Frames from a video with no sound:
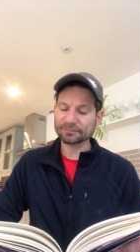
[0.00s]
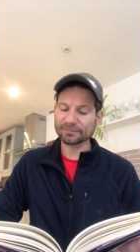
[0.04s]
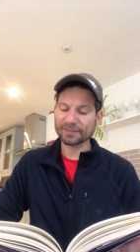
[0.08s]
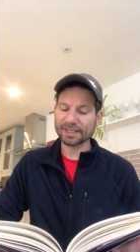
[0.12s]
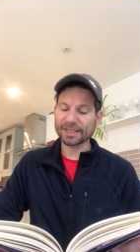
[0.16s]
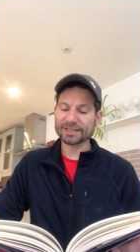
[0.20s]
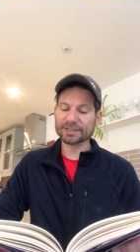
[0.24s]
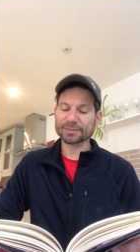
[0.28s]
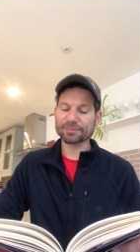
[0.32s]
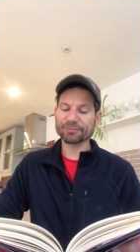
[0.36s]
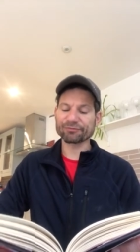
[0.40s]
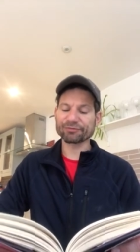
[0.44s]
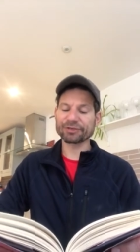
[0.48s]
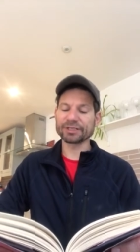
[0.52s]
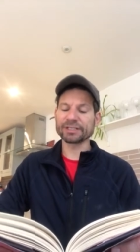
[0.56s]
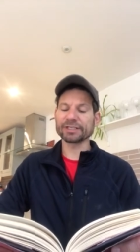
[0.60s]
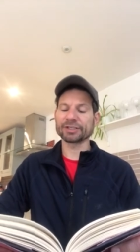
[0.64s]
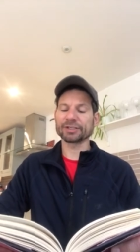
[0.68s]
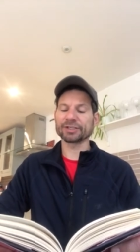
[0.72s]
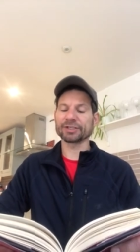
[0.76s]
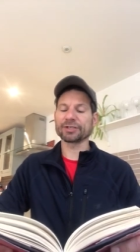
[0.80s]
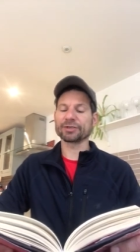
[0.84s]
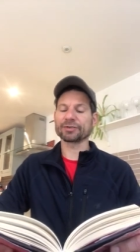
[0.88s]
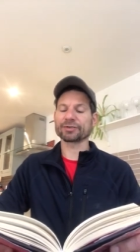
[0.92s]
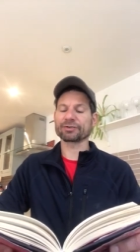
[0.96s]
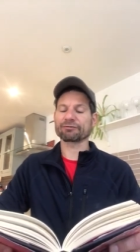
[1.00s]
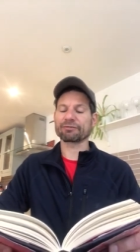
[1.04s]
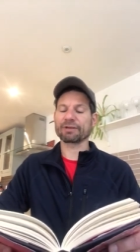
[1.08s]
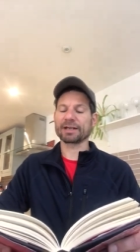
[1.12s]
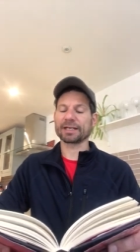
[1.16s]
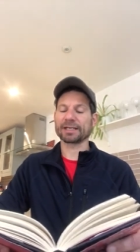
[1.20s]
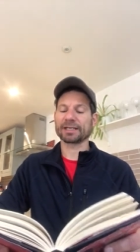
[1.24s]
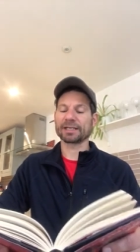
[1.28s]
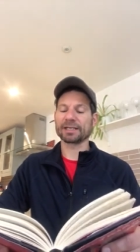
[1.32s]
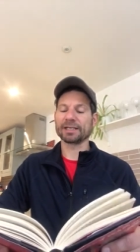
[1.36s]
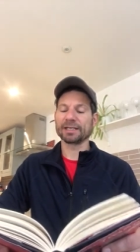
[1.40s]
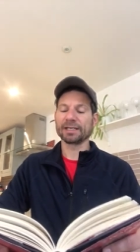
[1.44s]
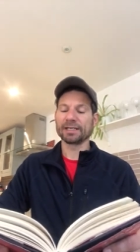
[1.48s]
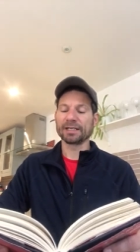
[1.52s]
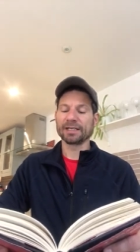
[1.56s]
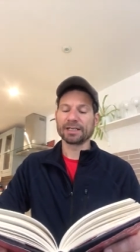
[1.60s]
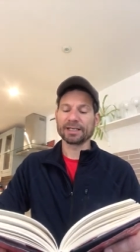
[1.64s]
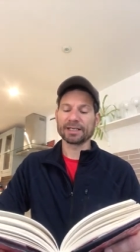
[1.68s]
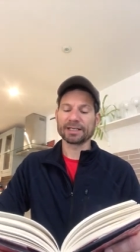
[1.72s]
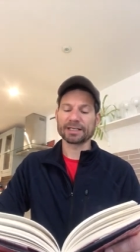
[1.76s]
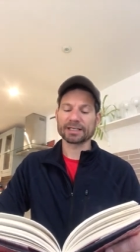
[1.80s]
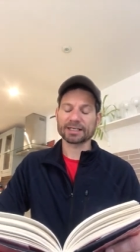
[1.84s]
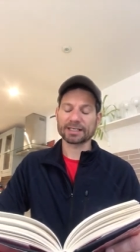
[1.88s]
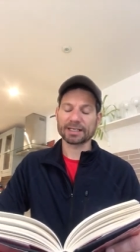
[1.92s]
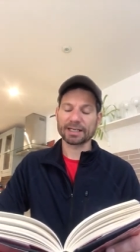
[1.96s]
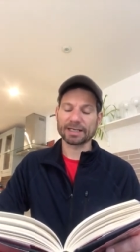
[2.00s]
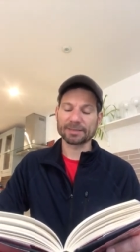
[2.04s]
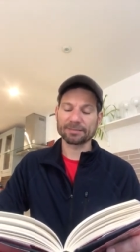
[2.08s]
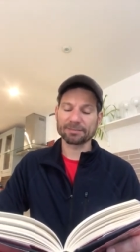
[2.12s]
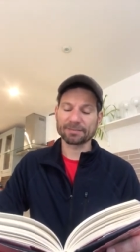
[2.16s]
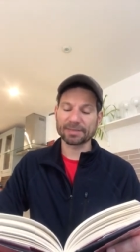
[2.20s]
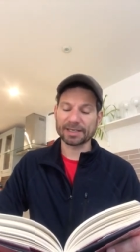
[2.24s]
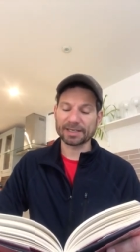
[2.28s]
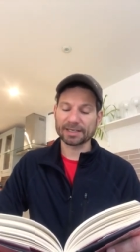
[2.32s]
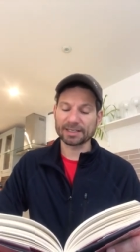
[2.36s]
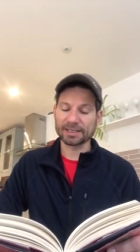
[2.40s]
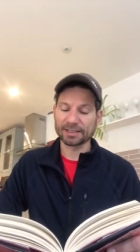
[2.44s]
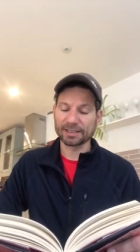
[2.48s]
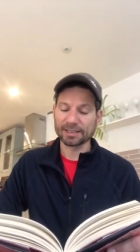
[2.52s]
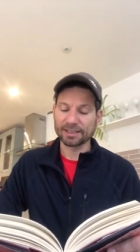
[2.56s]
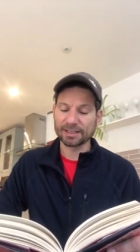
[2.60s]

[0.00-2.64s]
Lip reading: "That's brilliant news, Granny," exclaimed Ben.